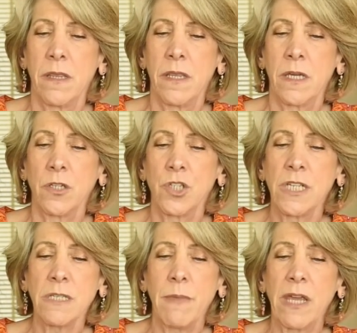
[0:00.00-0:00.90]
The
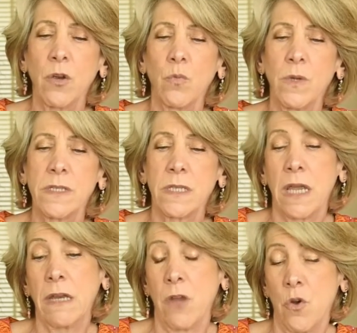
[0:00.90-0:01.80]
cheesemaker would
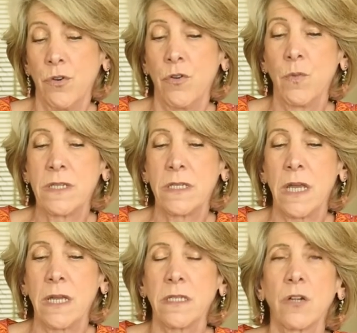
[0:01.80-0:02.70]
say, an owner would
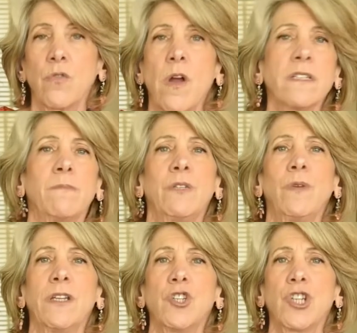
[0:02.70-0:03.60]
say, it's a cross
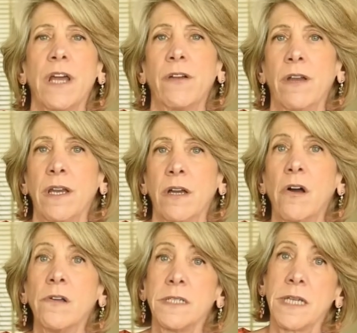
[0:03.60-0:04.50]
between a cheddar and a
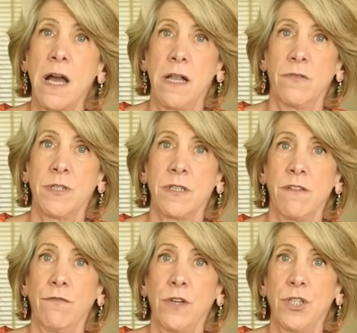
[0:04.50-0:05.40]
Comtal, which is
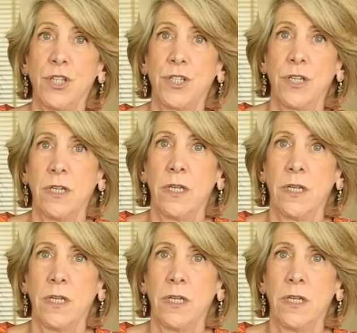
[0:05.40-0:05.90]
a French